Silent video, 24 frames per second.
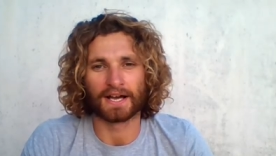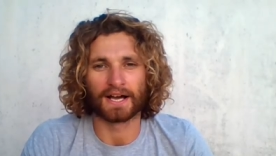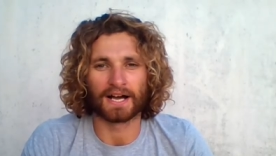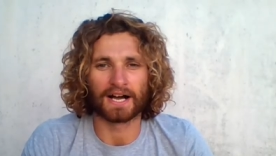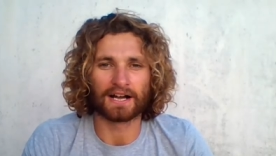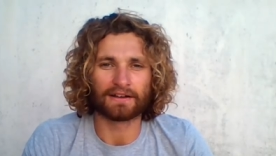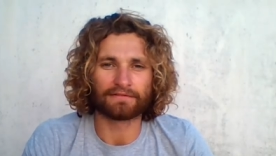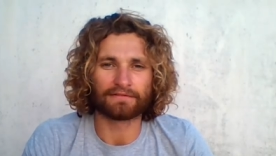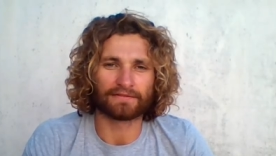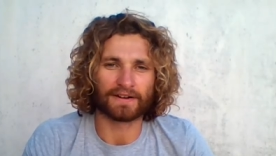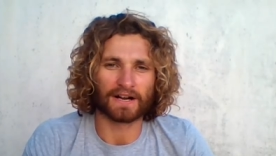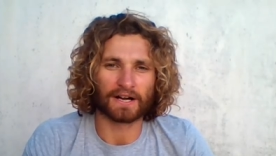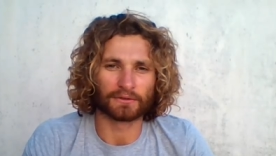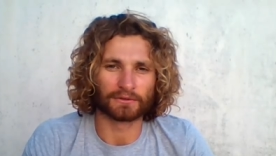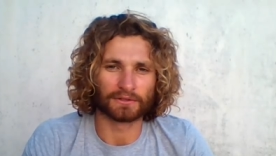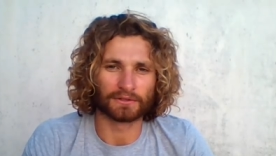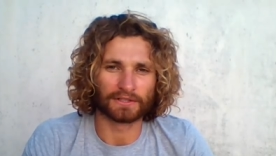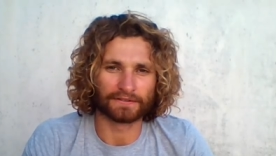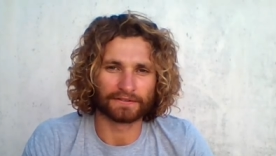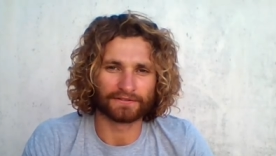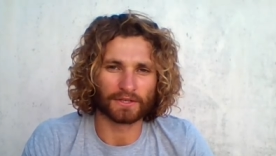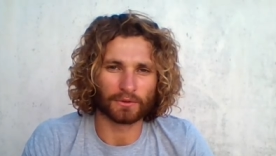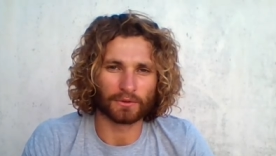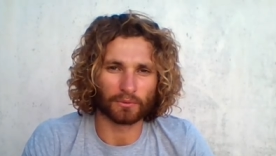I found
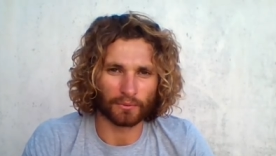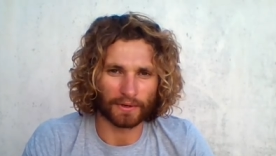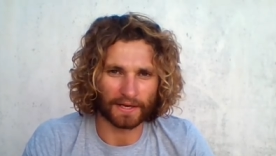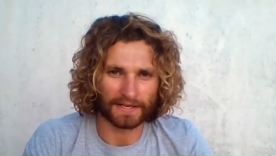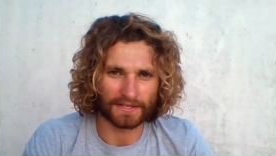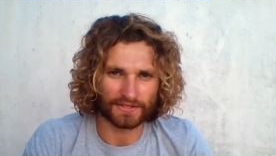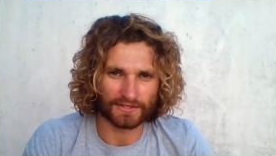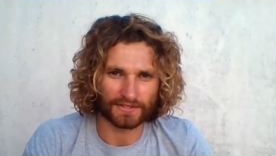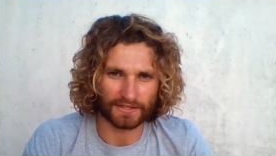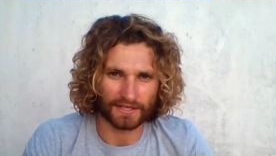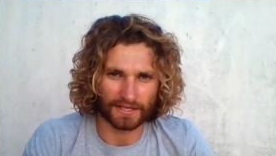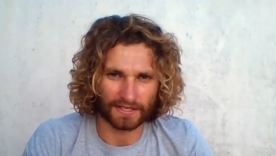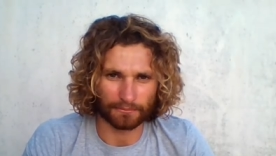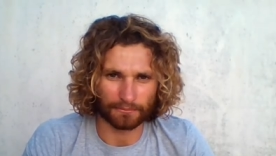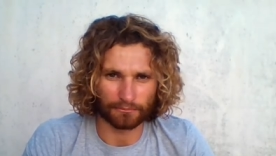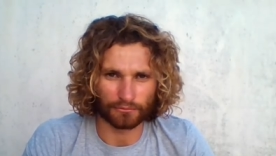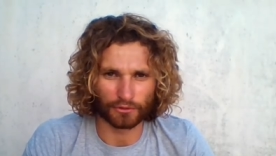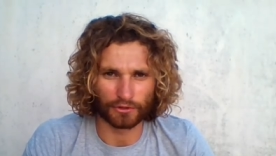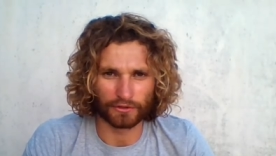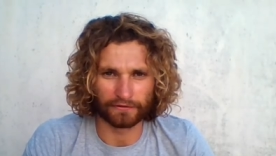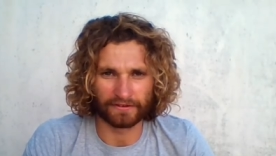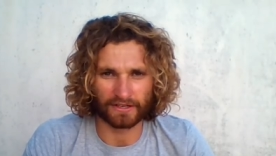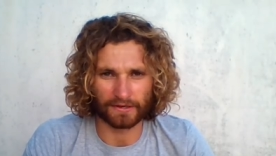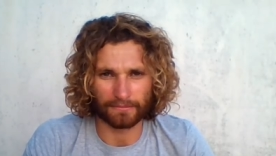lifting weights and
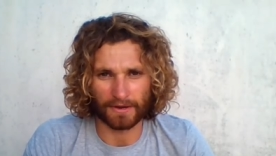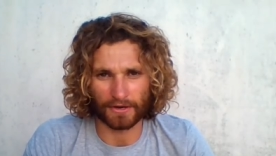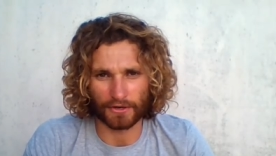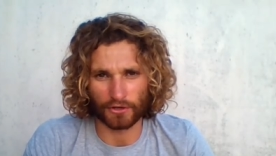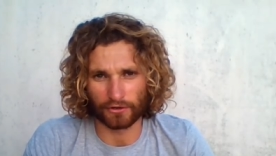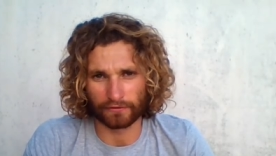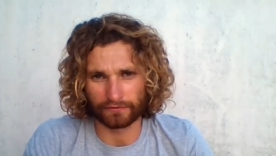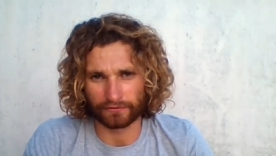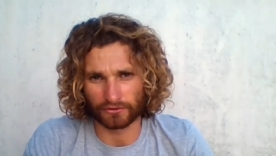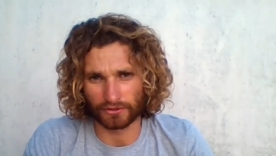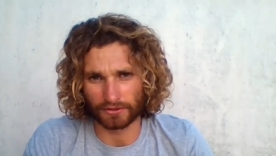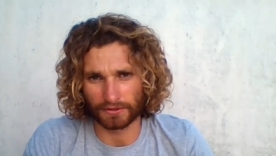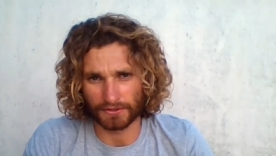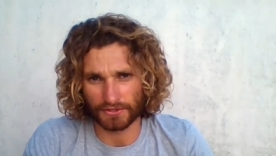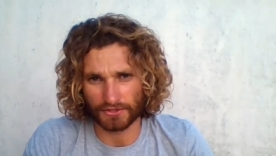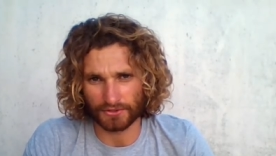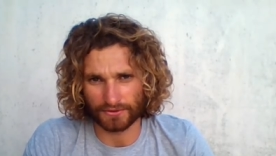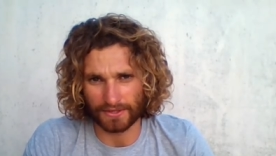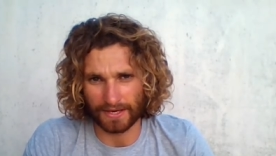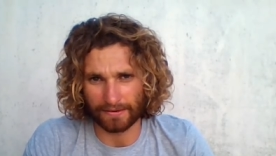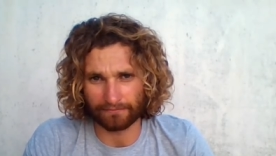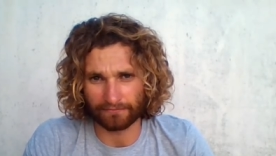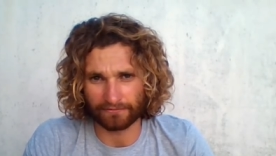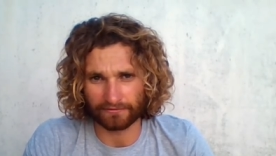improving my overall
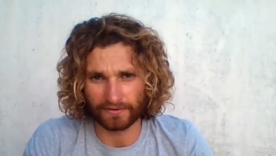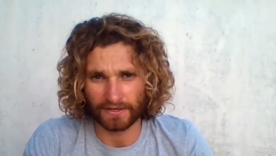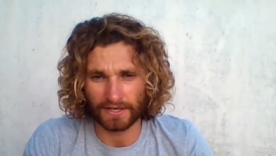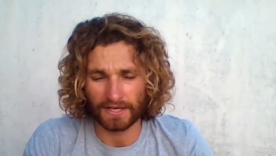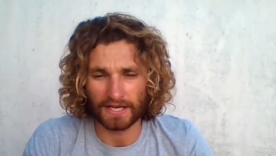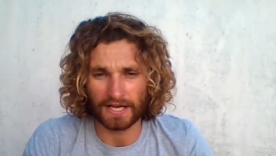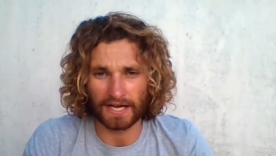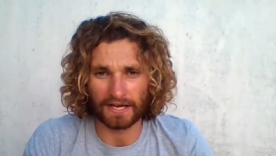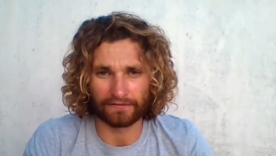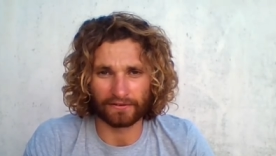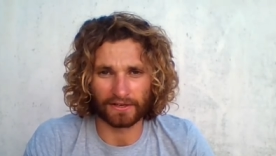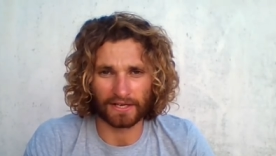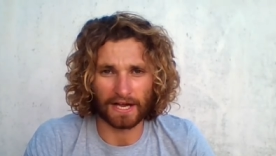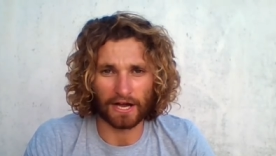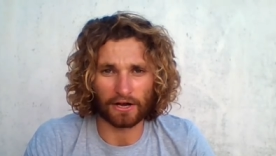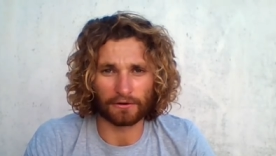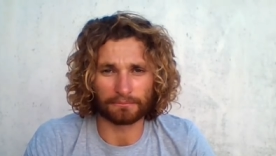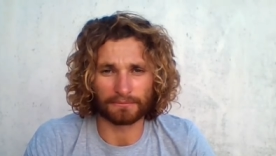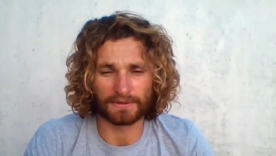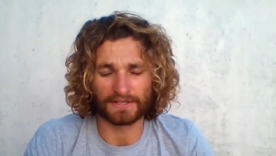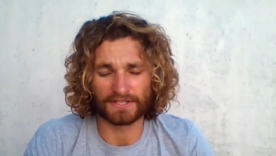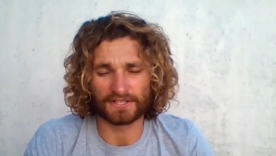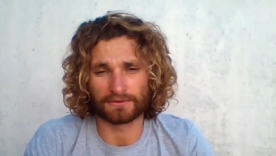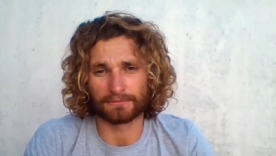strength have
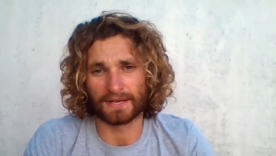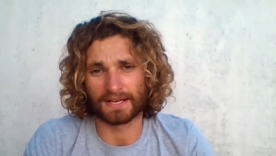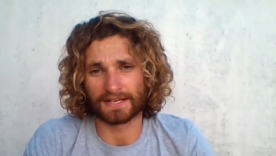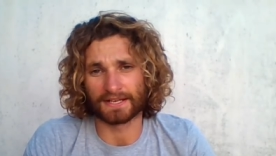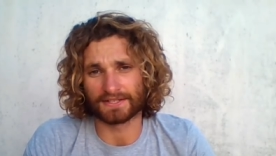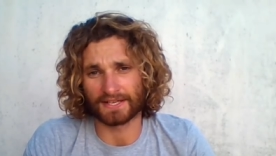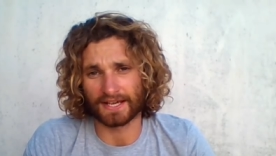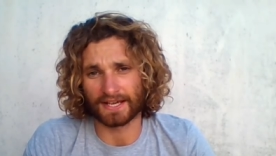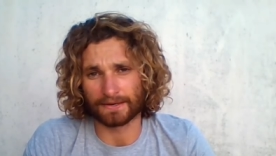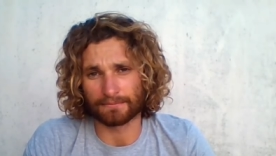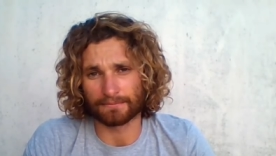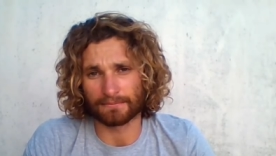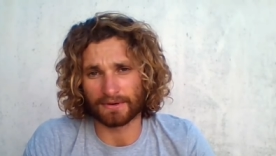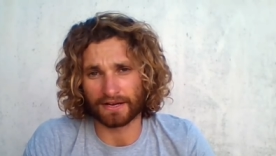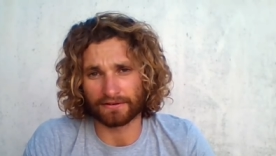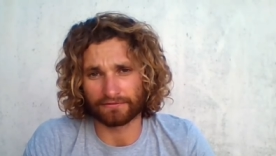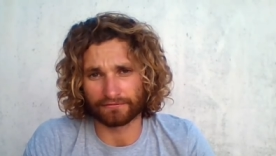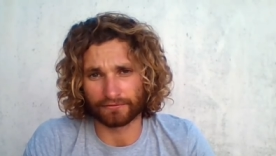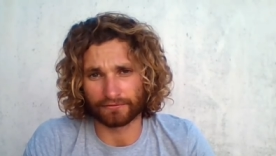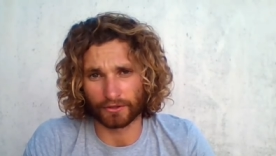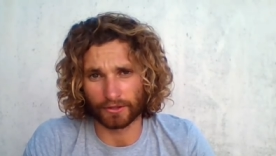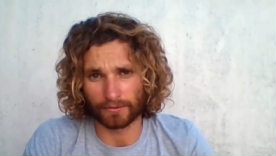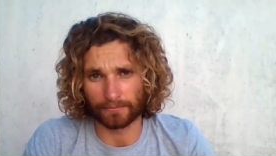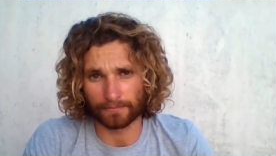allowed me to maintain my
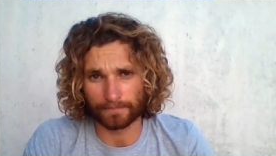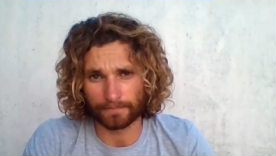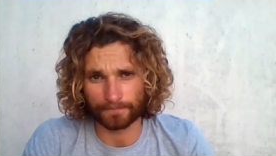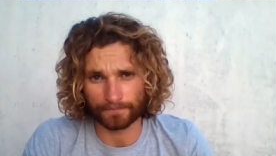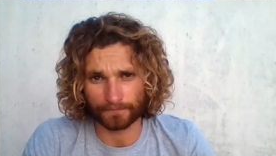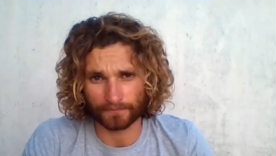form.